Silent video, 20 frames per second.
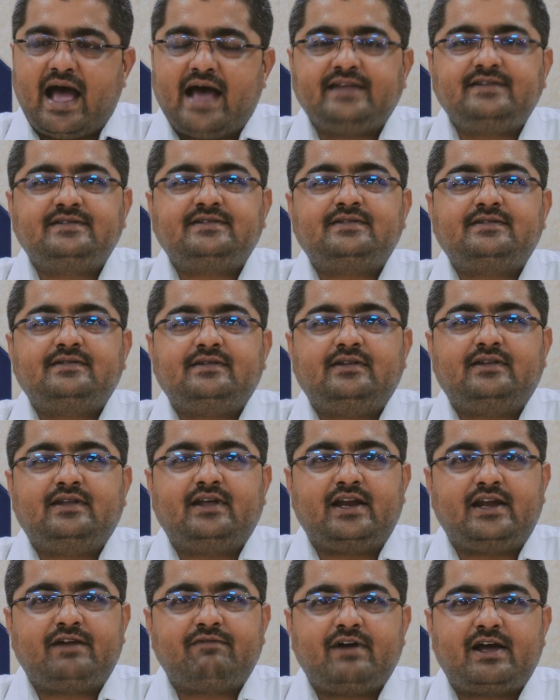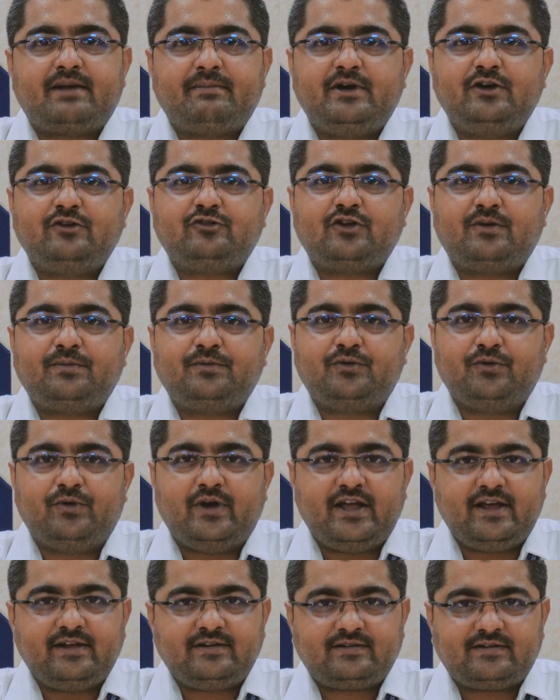as the requirements of
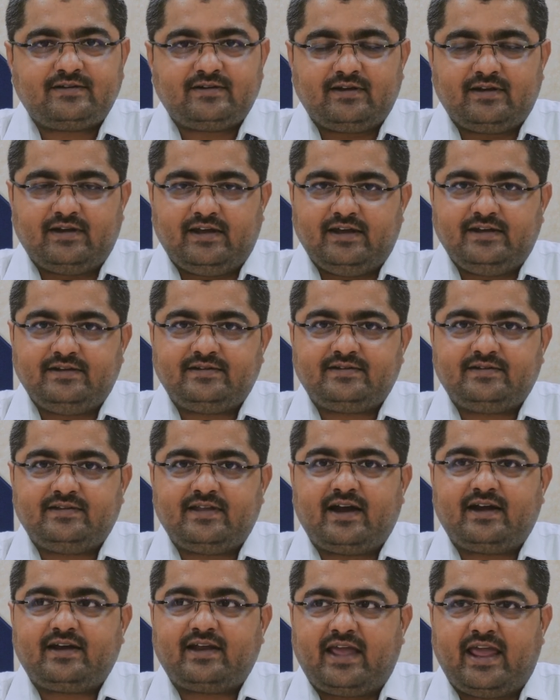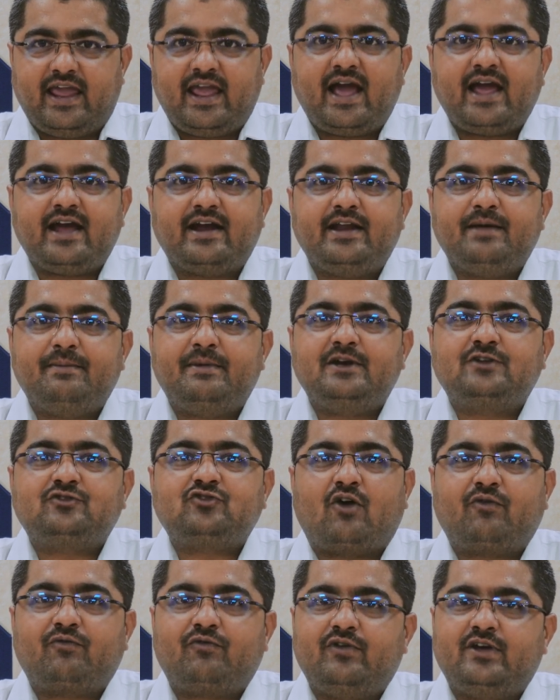today's is that AI-enabled
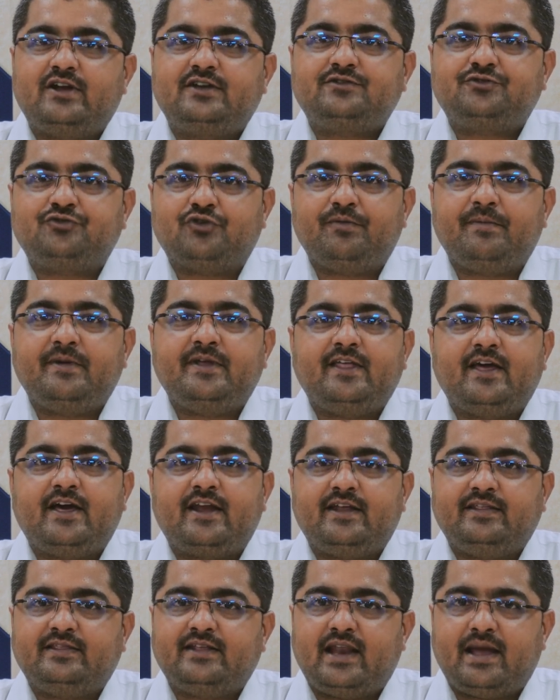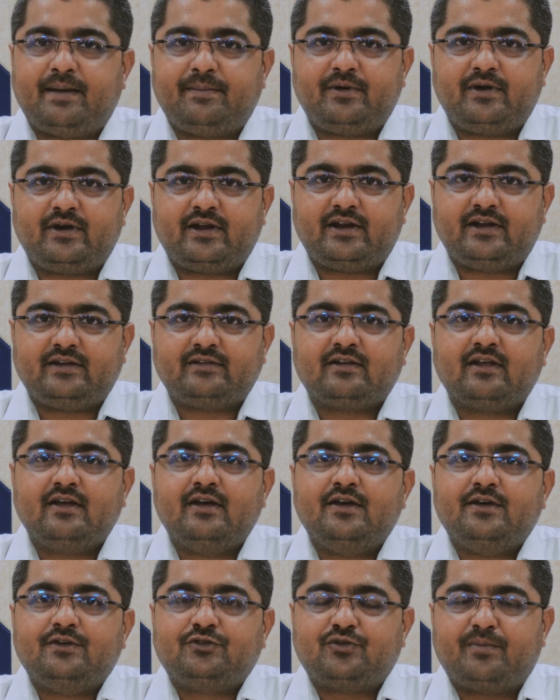softwares should be there in the laboratory.
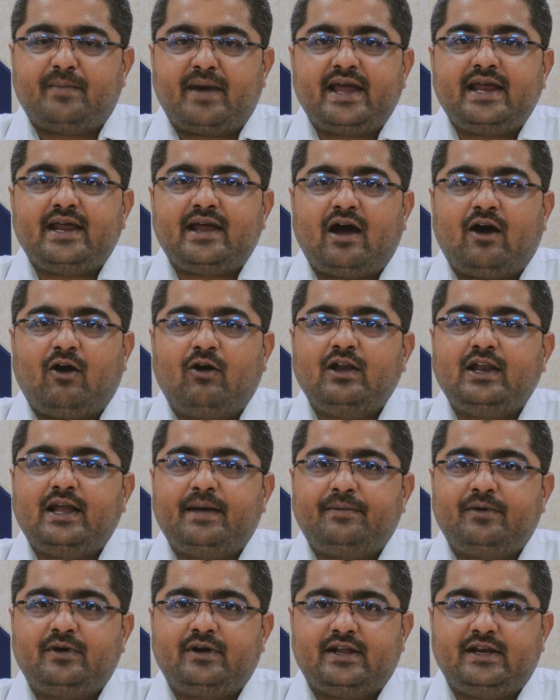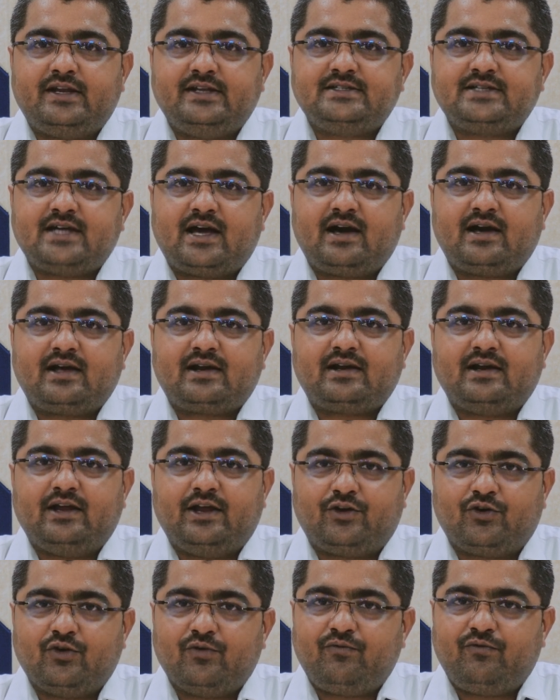So my all laboratories are
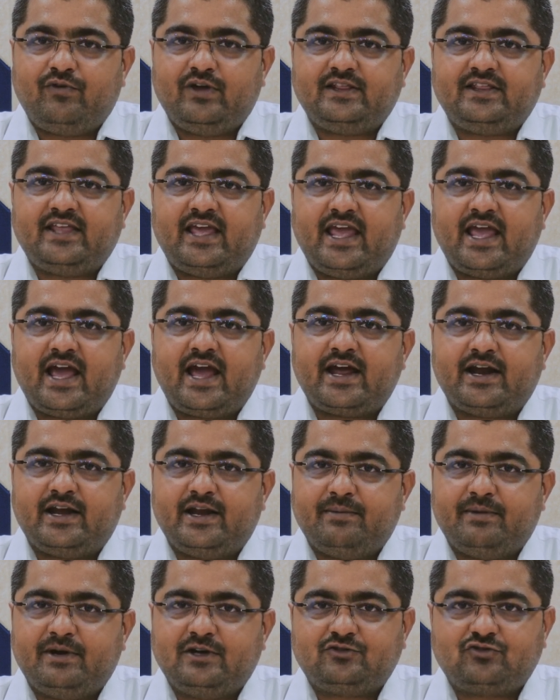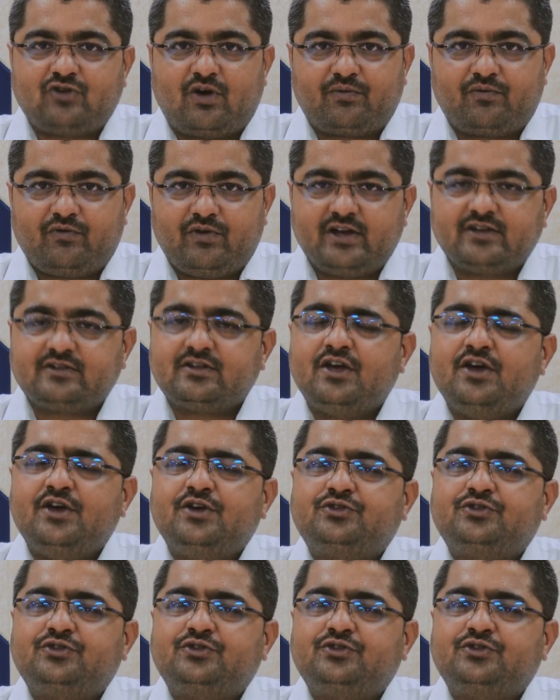equipped with AI-enabled softwares,